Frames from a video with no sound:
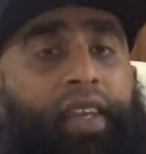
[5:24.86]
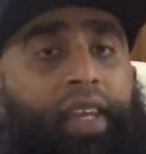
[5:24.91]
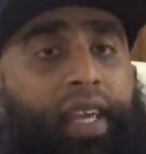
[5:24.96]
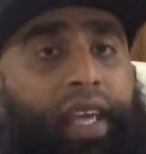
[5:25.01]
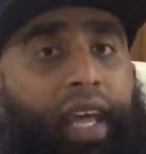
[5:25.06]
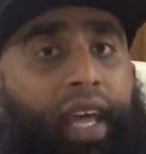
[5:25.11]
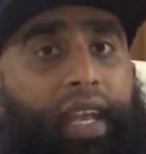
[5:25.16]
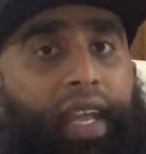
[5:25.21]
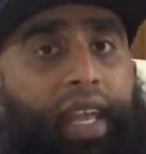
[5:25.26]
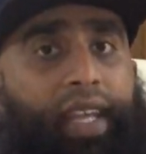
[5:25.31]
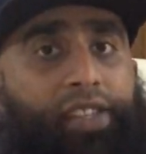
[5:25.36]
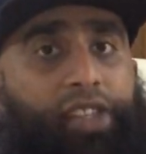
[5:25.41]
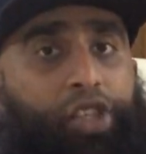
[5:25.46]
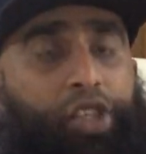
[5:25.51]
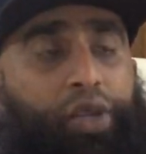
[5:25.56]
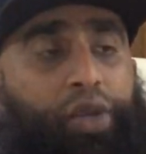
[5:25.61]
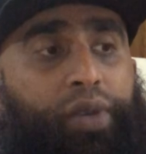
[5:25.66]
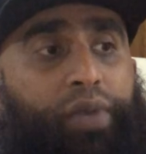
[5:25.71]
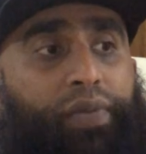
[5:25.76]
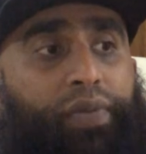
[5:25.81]
unless
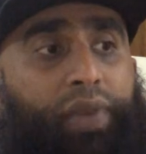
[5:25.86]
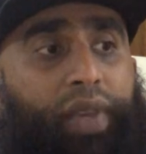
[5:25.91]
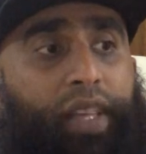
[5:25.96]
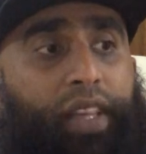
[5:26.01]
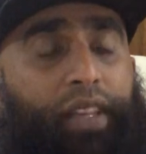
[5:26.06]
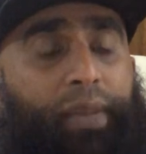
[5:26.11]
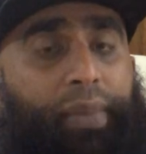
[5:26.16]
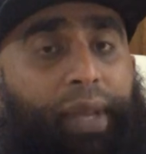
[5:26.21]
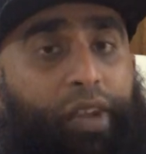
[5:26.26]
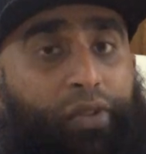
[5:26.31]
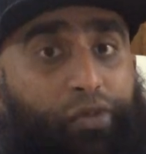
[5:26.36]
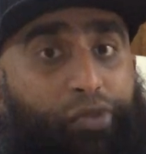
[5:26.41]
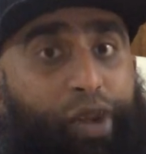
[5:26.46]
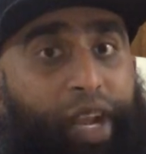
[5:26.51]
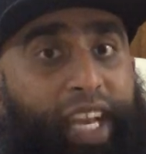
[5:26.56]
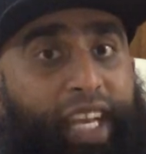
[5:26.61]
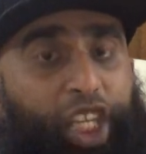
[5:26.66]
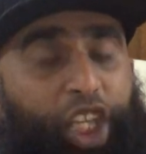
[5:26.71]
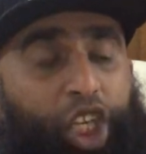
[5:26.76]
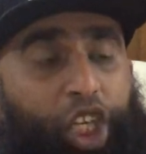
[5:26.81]
you feel a bit
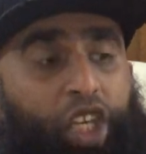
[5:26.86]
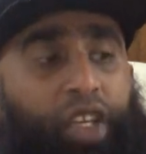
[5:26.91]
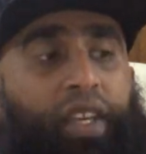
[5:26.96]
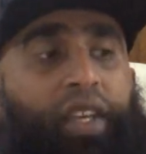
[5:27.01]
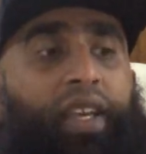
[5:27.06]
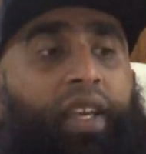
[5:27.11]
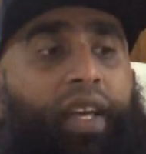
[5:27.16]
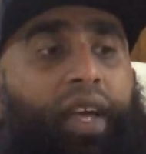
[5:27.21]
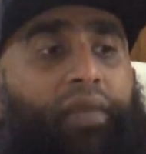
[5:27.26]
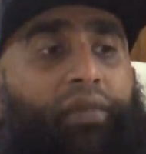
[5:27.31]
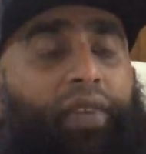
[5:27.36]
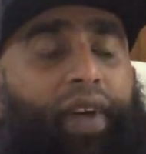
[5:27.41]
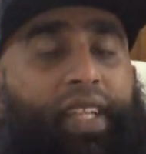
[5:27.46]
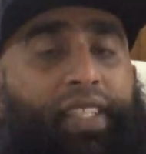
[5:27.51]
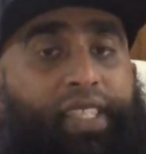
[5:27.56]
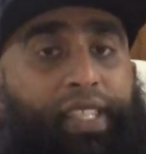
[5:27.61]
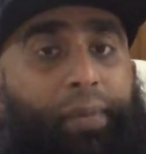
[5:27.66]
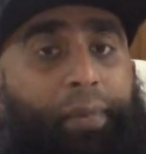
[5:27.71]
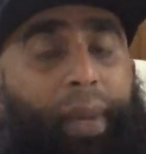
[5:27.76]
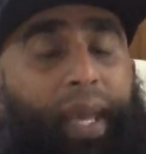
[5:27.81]
rich and
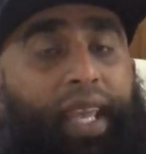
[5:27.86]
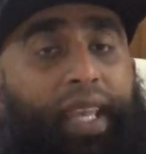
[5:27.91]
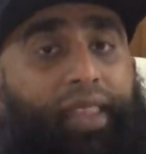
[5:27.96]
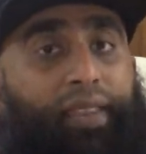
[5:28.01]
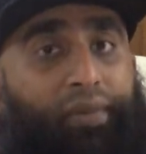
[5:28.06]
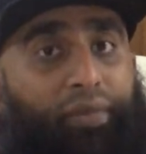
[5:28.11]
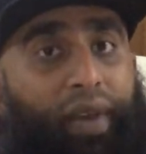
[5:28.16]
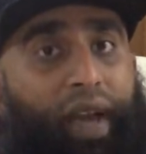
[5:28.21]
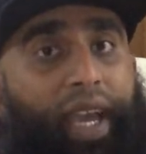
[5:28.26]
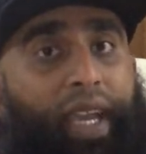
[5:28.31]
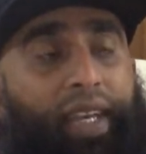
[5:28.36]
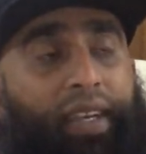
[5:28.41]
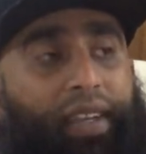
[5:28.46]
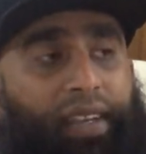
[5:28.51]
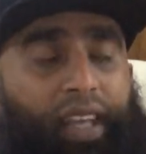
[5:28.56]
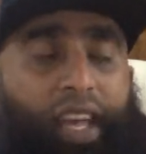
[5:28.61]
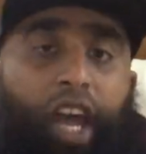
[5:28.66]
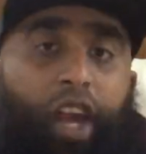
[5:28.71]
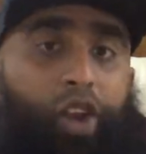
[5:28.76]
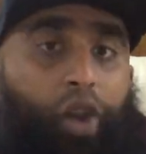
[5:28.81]
fancy paying the fine.
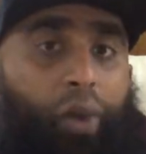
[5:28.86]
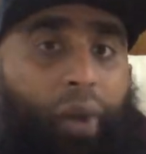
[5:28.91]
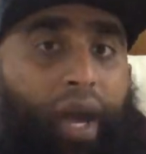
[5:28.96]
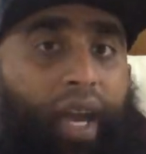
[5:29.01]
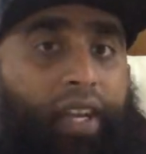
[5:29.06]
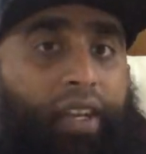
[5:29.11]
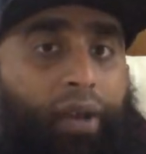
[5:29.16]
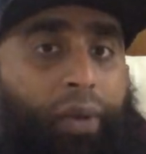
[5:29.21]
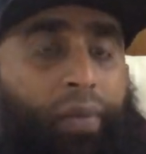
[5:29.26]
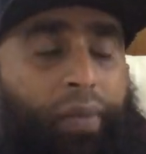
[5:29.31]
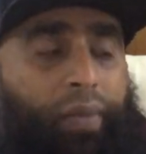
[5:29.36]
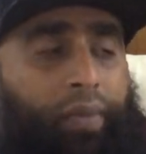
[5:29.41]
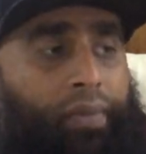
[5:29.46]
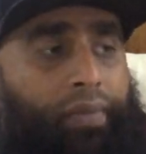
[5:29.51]
I know I don't.